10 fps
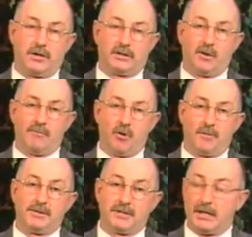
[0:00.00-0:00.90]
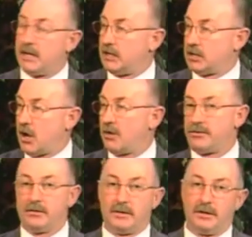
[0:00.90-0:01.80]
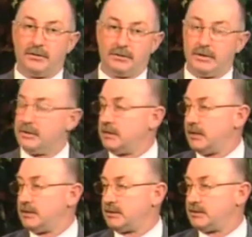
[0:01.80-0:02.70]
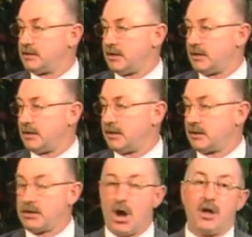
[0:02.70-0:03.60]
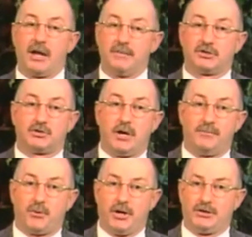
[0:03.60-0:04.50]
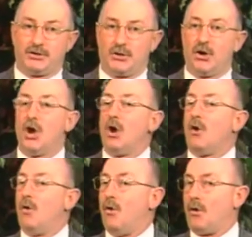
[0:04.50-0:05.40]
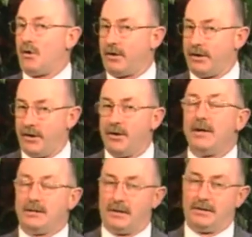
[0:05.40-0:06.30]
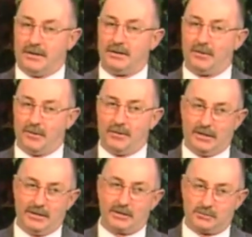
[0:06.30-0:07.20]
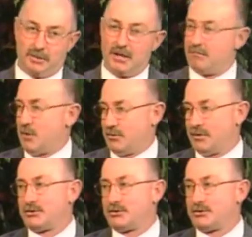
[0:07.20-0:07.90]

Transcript: knowing that they were Mormons, and they didn't call, didn't call him a street preacher, or, then they were in the spin mode.